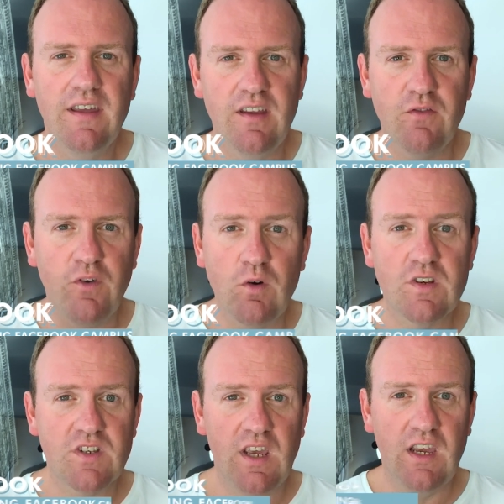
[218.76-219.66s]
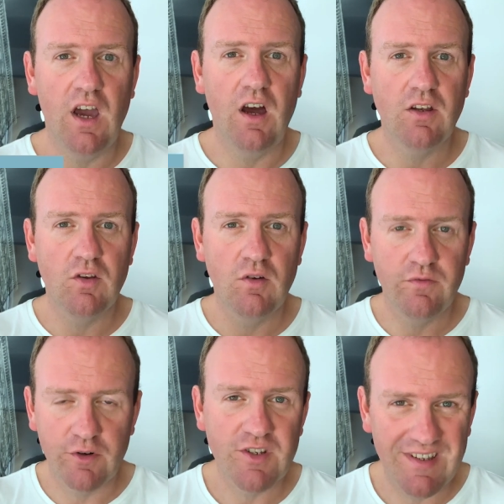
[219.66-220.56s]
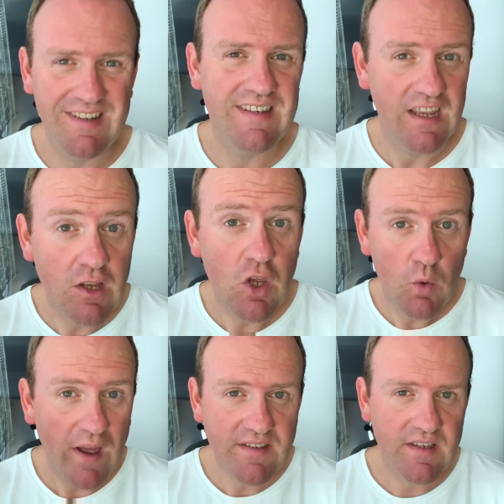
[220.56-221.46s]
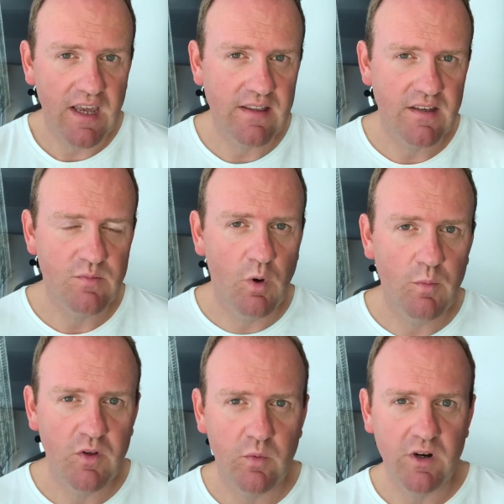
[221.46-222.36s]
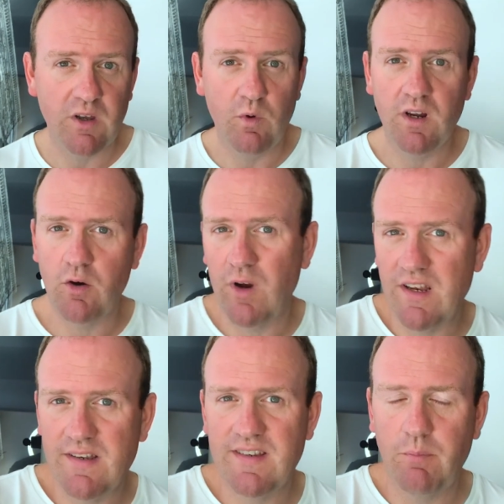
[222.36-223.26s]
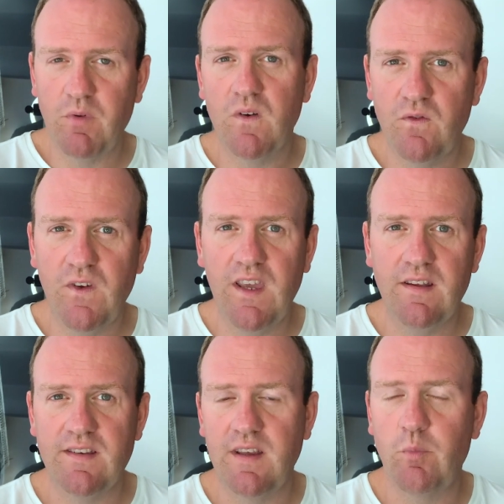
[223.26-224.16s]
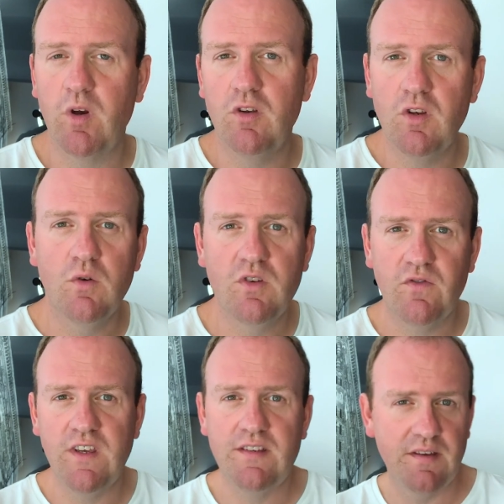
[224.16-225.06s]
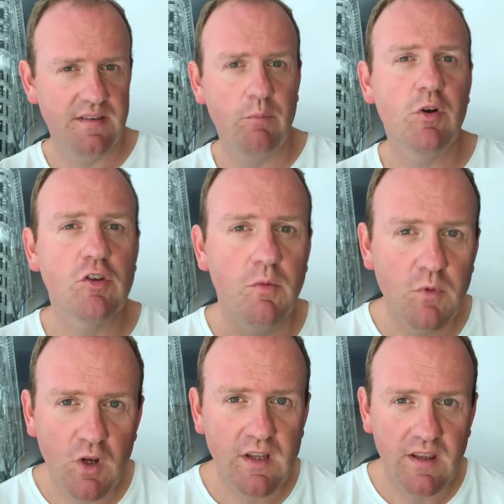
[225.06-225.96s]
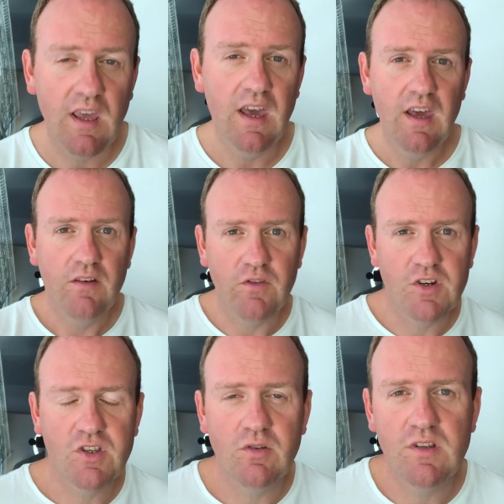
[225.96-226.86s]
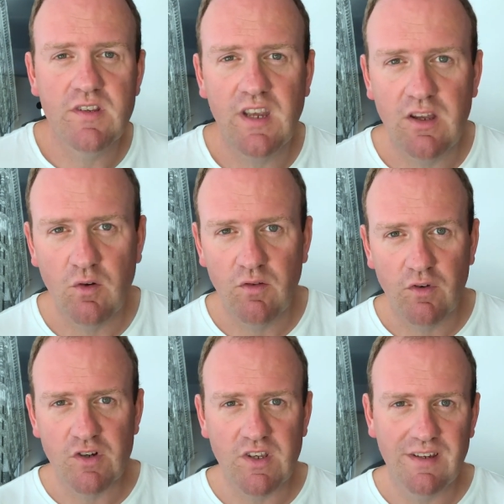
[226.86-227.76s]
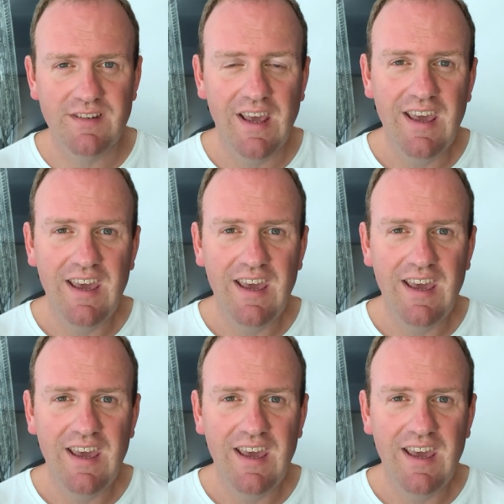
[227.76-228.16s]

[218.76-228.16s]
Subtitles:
They're focusing on universities in the US at this moment, where they want to create a separate feed, a separate news feed, a separate community for students in universities.